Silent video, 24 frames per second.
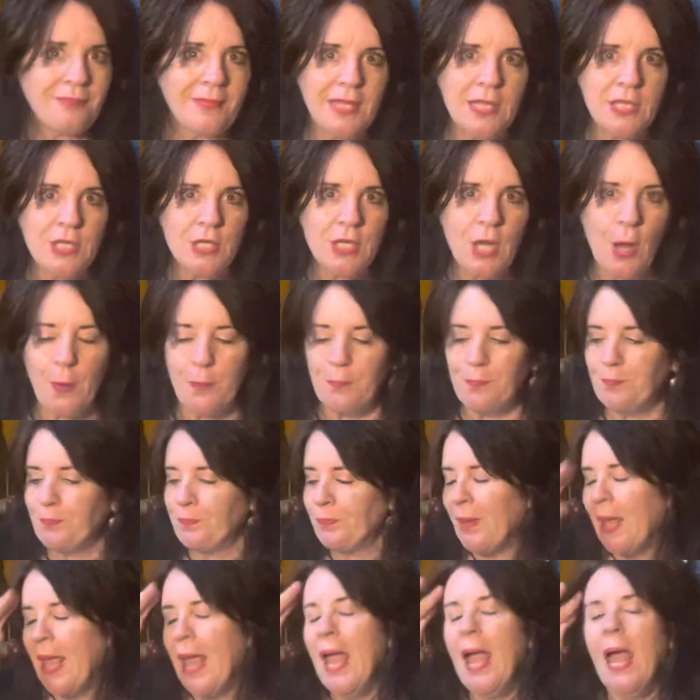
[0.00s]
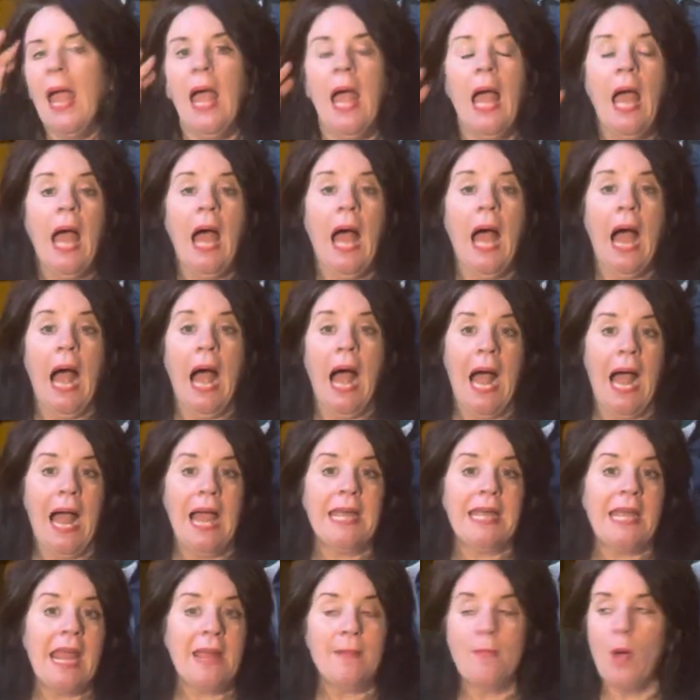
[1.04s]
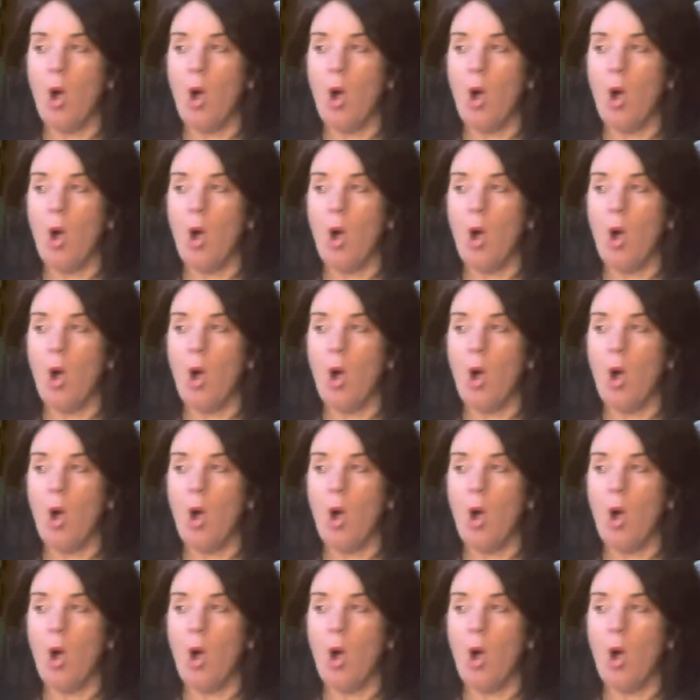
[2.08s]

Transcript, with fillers: So I came